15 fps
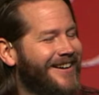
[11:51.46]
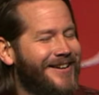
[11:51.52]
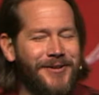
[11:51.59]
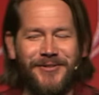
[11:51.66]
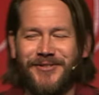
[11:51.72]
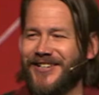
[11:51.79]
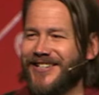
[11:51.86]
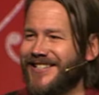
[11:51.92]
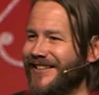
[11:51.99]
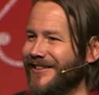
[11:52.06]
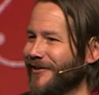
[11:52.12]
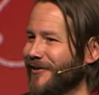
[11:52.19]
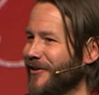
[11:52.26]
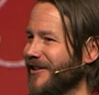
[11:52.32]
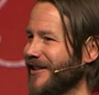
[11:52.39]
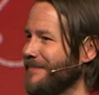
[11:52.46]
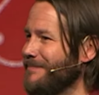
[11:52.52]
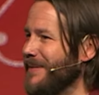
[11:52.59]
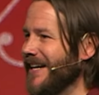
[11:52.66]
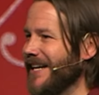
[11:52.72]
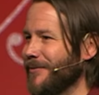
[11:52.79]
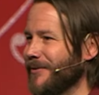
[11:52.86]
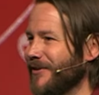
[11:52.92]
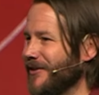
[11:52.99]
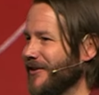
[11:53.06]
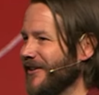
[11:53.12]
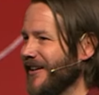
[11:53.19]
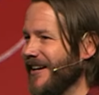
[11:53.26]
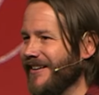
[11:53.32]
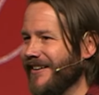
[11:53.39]
you should have seen the look that Becky with the
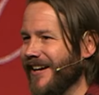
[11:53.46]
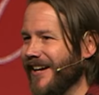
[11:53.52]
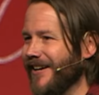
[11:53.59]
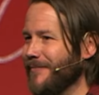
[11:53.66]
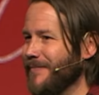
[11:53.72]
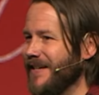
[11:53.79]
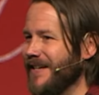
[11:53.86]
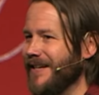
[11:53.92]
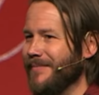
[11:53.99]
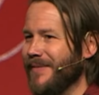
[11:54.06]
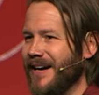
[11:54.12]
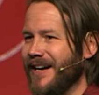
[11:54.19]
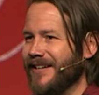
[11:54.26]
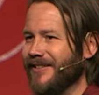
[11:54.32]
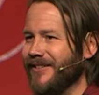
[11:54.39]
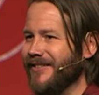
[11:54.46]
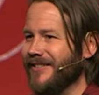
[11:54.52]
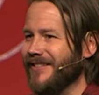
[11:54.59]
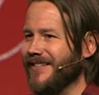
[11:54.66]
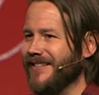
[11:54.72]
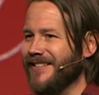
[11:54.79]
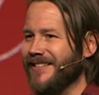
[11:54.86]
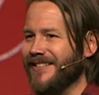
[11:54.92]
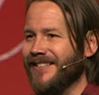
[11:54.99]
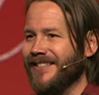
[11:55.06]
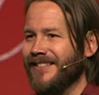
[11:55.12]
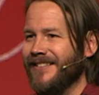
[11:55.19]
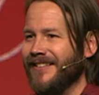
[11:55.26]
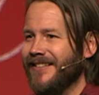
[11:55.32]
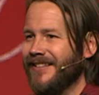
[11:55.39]
good hair gave me. My goodness.
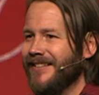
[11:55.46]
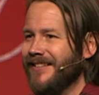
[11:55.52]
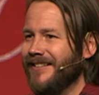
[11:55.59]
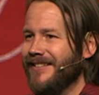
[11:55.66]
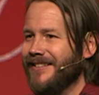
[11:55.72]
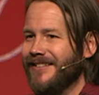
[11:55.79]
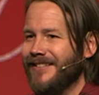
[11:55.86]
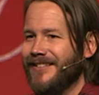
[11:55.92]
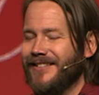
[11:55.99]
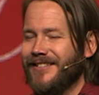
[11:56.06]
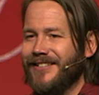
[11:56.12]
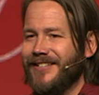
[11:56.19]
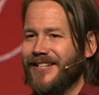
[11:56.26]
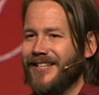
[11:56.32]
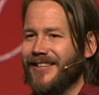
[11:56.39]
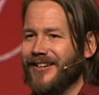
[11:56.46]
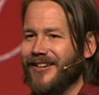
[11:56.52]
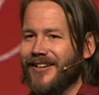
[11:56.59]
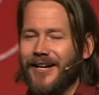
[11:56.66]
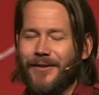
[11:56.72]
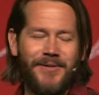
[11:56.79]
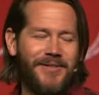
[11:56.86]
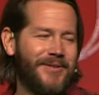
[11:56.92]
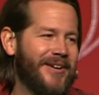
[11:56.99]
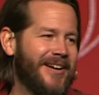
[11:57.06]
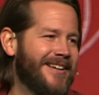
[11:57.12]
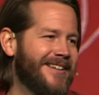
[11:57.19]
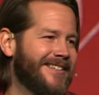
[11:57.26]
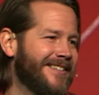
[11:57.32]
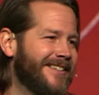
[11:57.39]
She thought I was
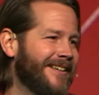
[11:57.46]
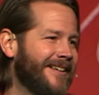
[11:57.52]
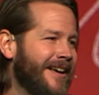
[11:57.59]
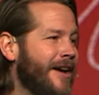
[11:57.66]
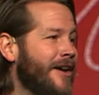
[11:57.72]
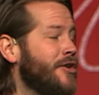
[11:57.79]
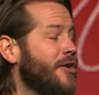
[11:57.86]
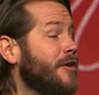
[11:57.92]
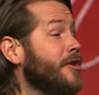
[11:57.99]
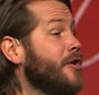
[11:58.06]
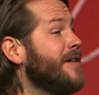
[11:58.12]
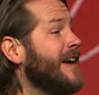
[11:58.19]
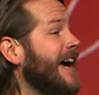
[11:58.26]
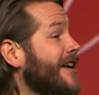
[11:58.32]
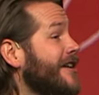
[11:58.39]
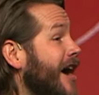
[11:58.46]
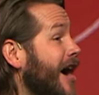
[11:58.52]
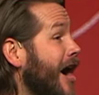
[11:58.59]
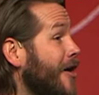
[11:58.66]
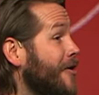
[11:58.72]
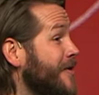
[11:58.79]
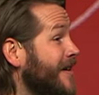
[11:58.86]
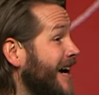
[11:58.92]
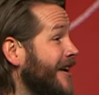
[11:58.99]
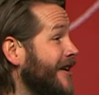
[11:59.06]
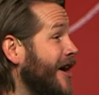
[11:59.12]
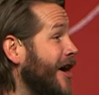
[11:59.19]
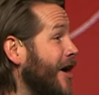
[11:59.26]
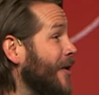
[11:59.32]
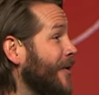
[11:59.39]
crazy. You, you got to know, you got to
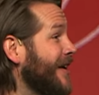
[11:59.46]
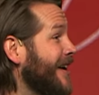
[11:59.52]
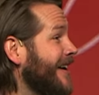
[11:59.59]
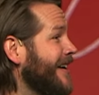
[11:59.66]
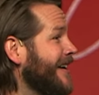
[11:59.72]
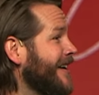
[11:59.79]
know that